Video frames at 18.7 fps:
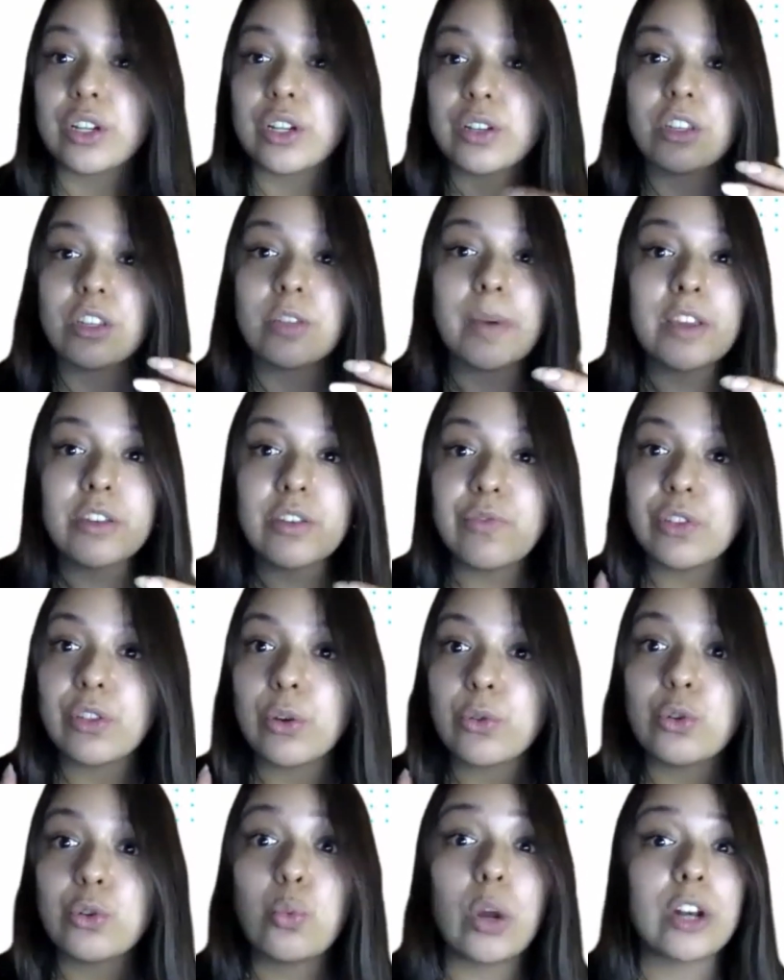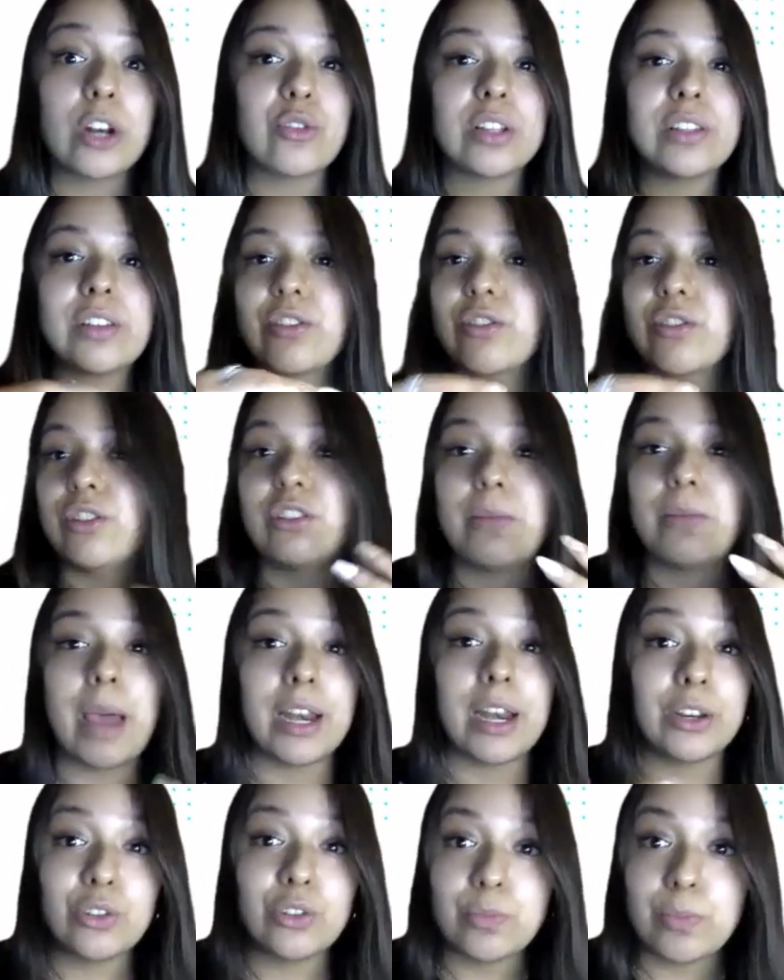especially for those who want to transition into
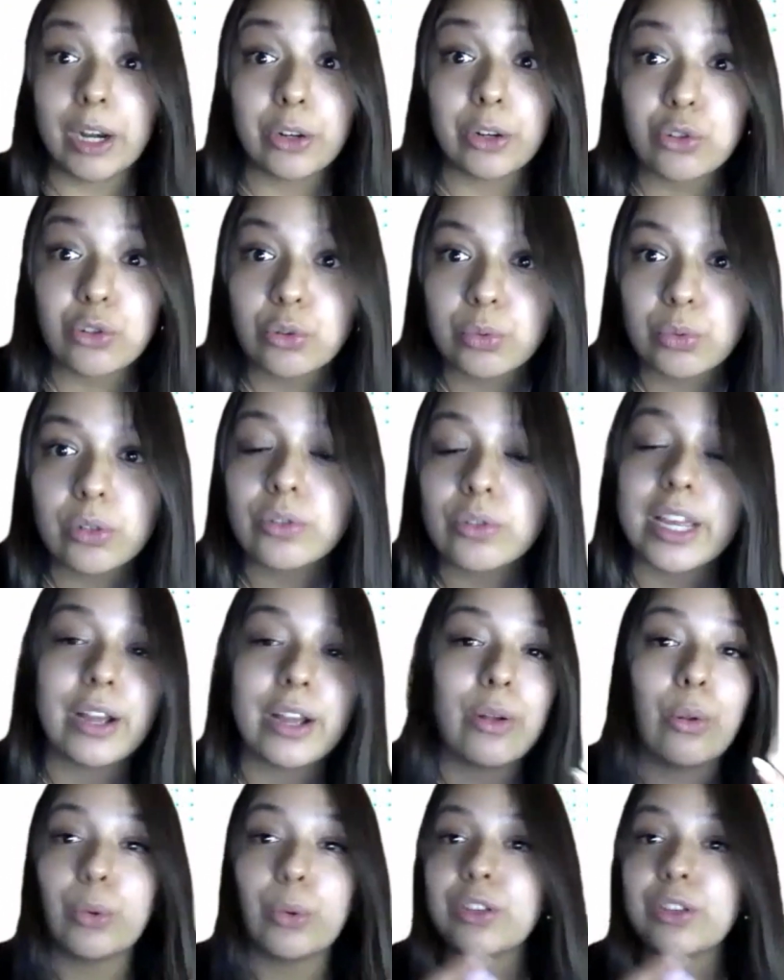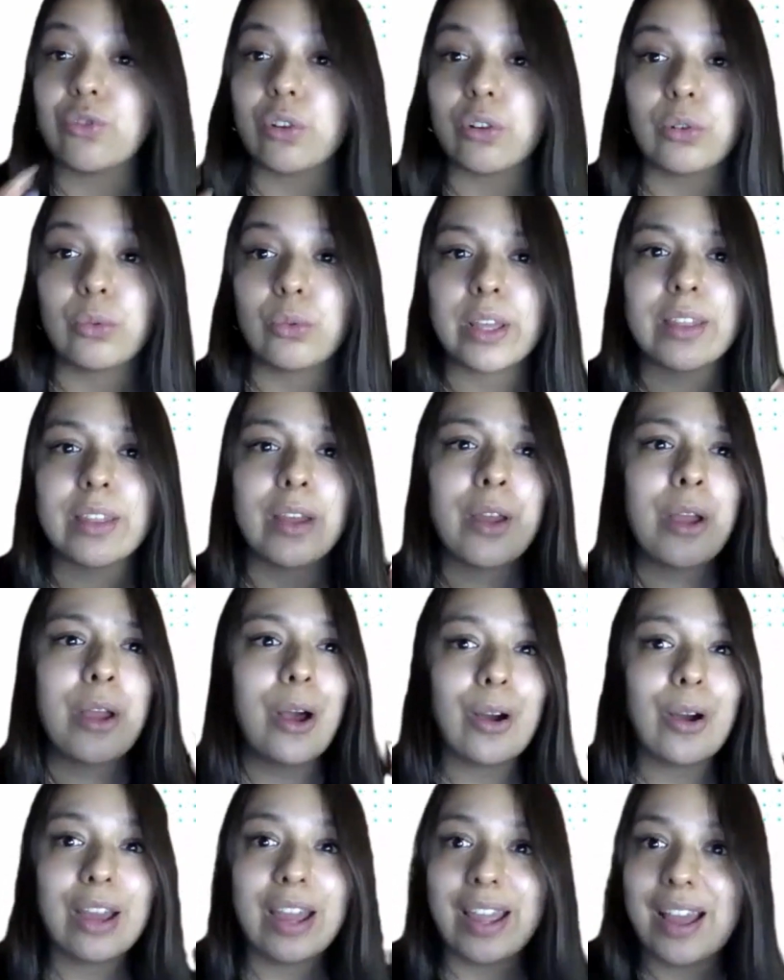manager roles, they always struggle with,
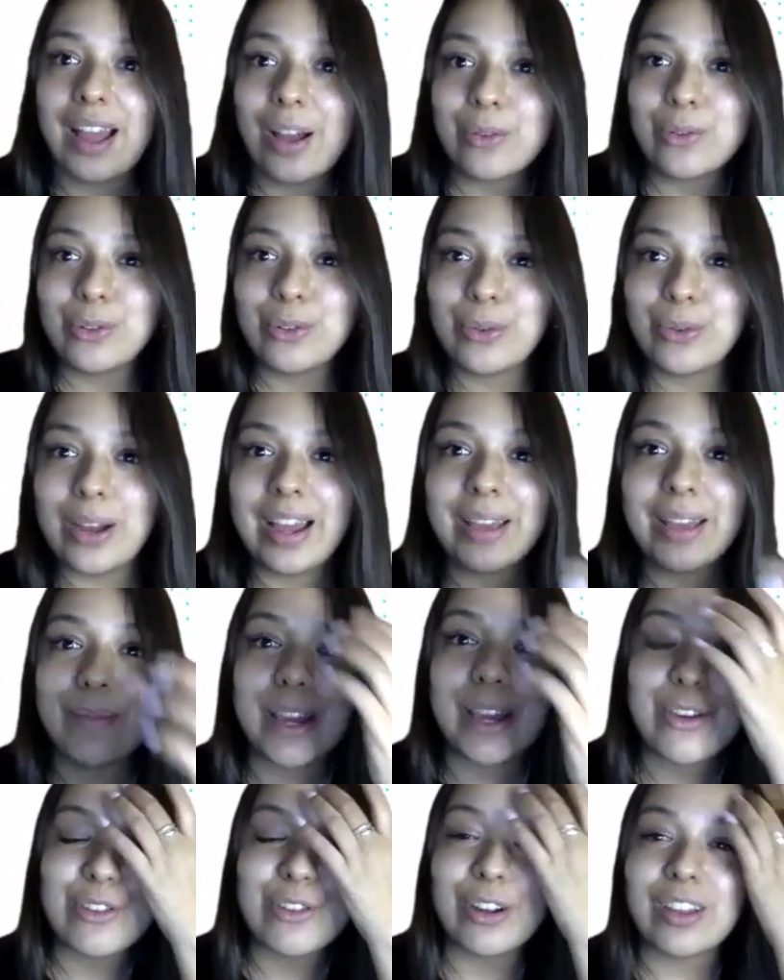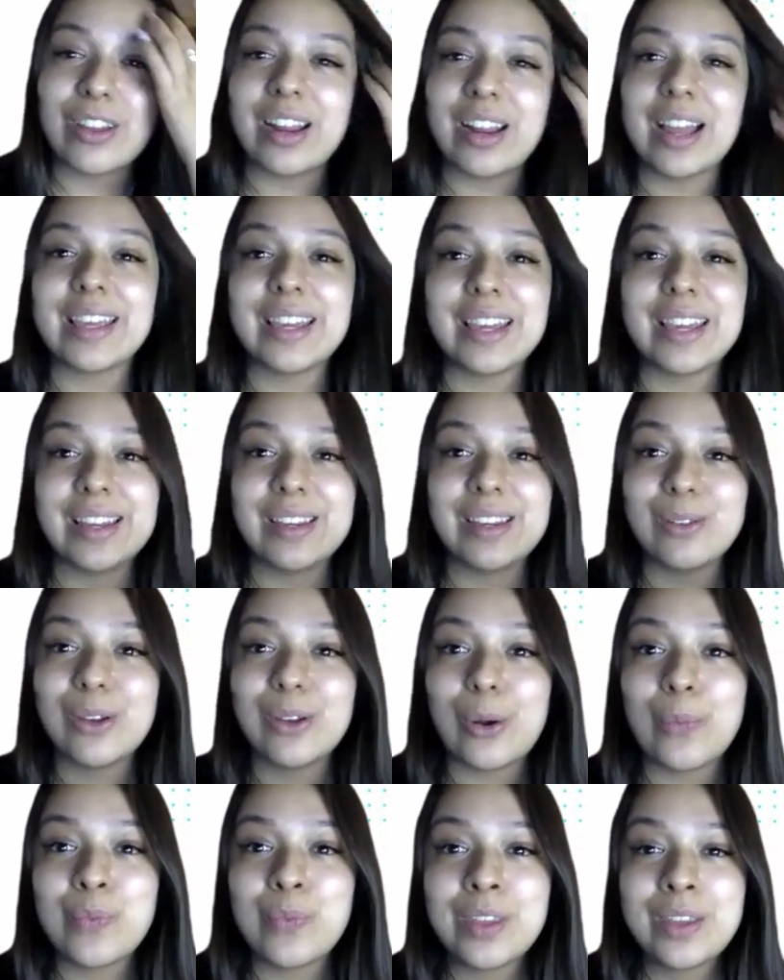okay, how do I make sure that I can,
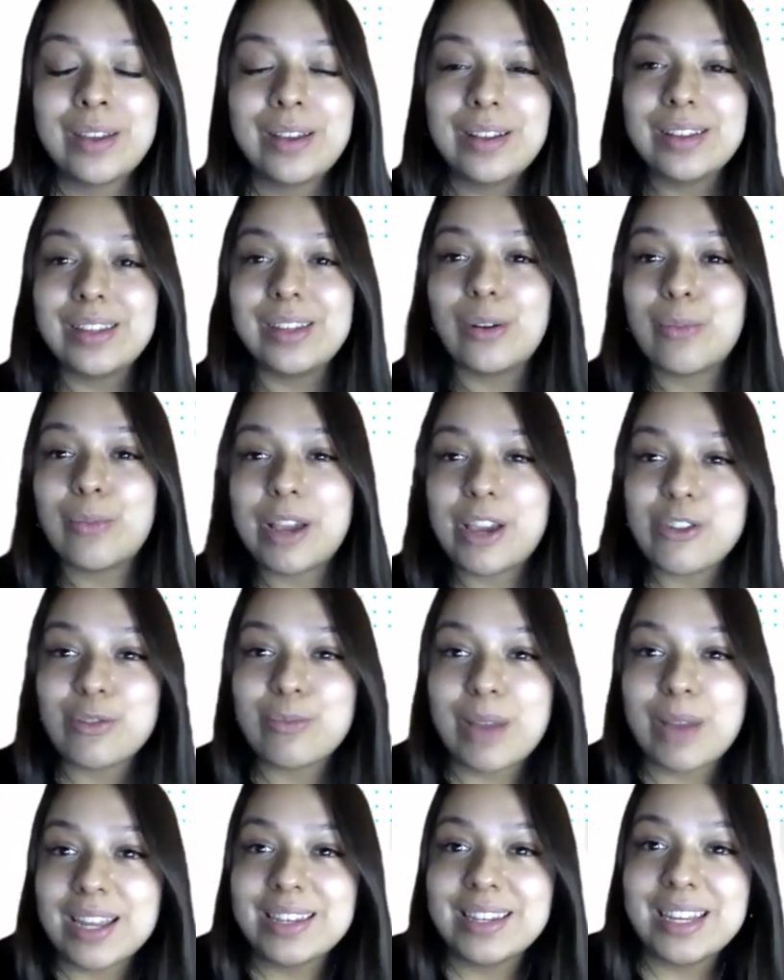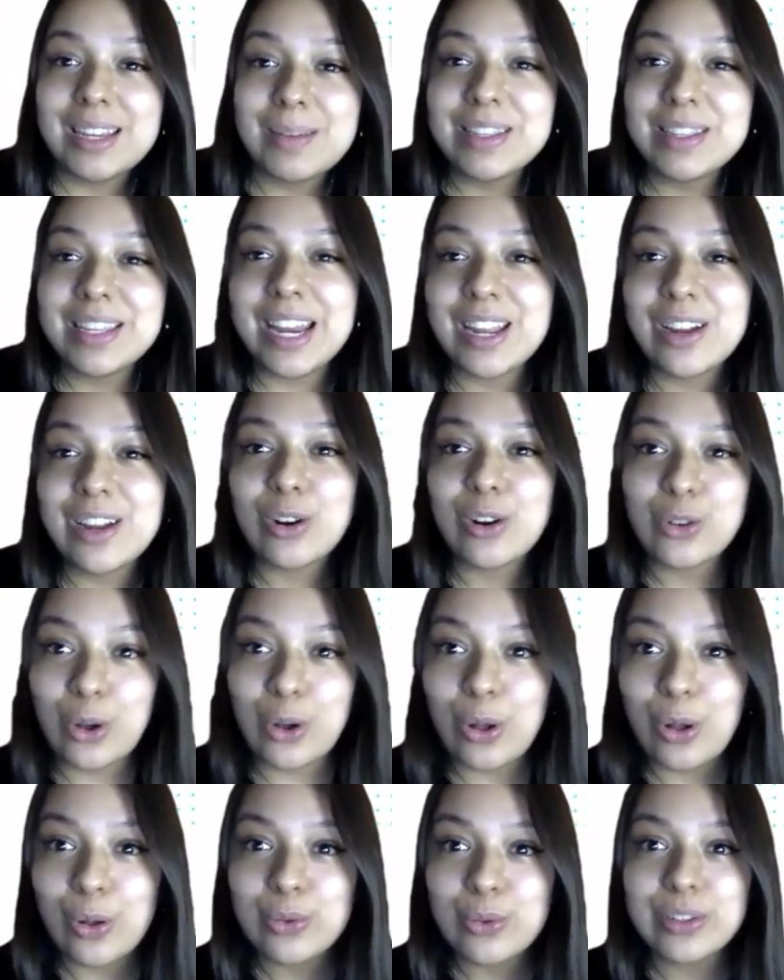make sure my team is hitting our
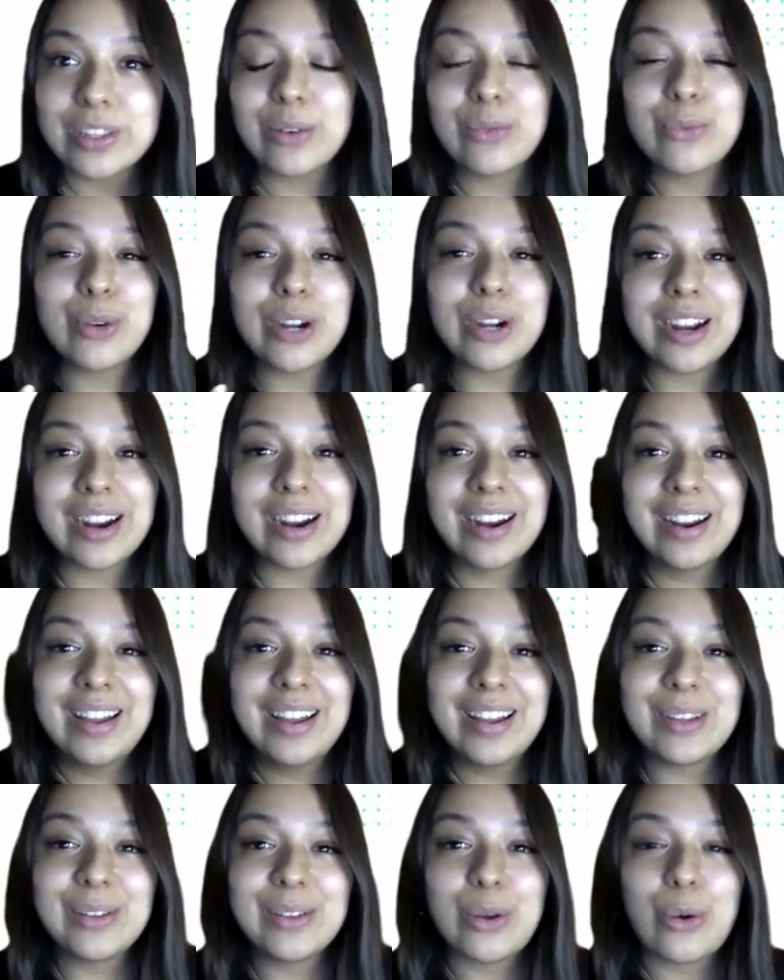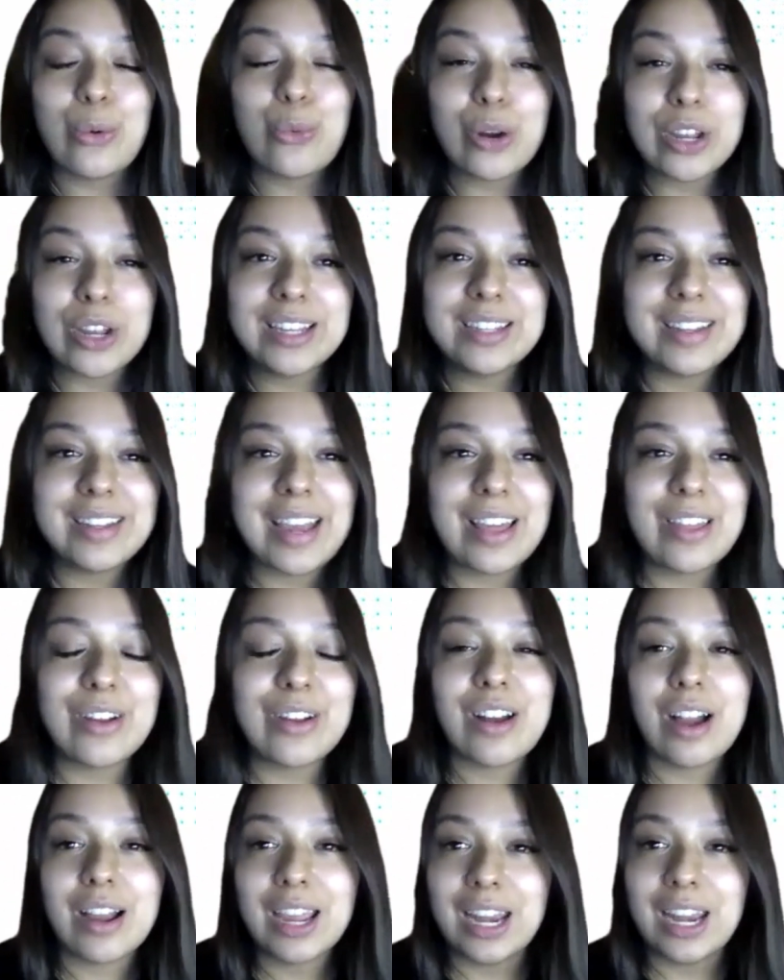goals and we're, working together and
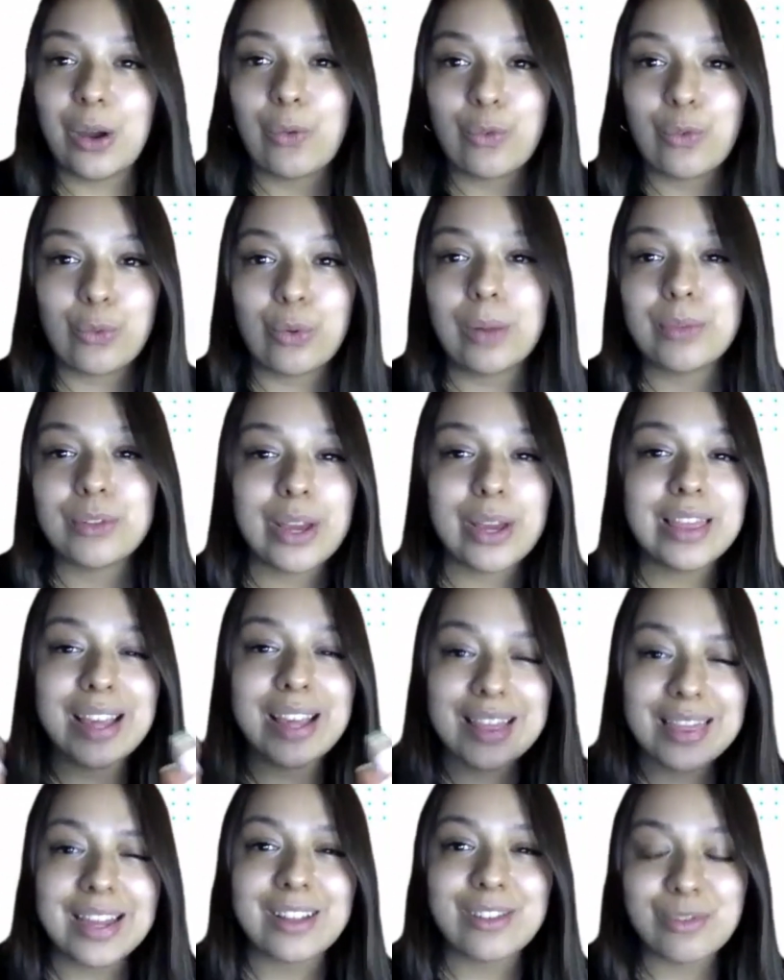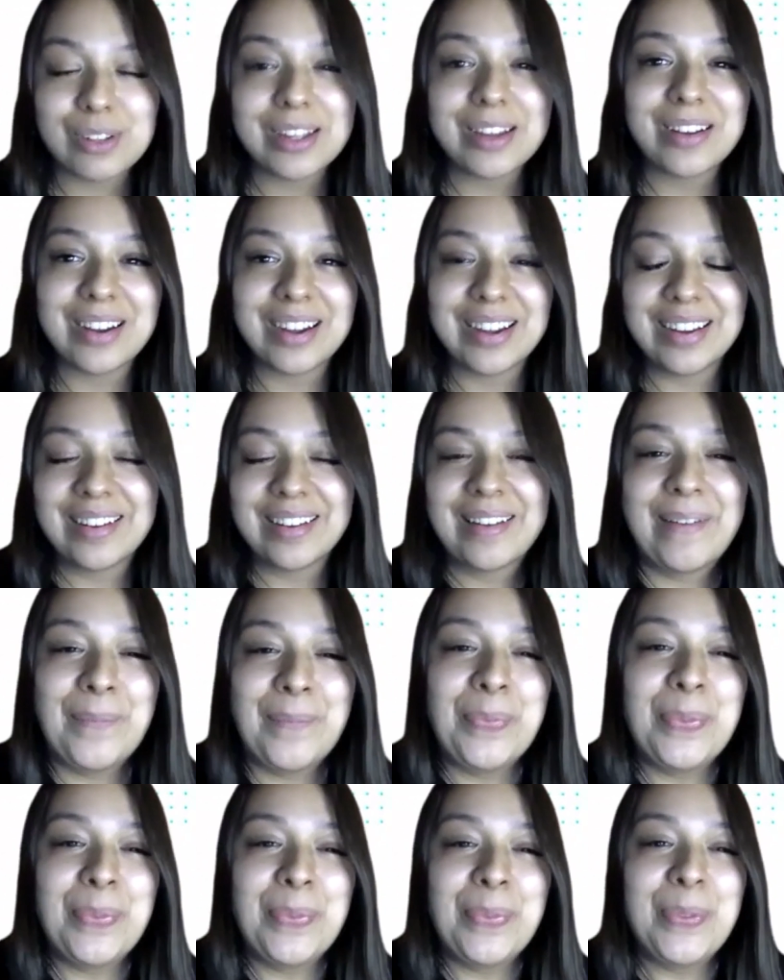not getting overwhelmed. So I think that's really great.
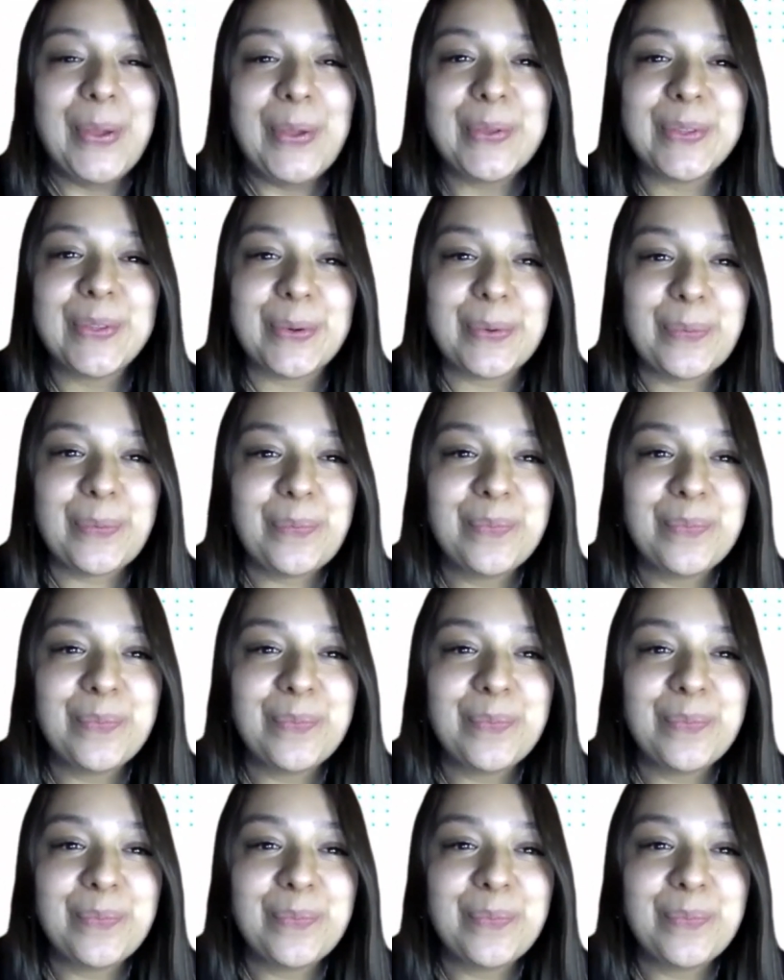So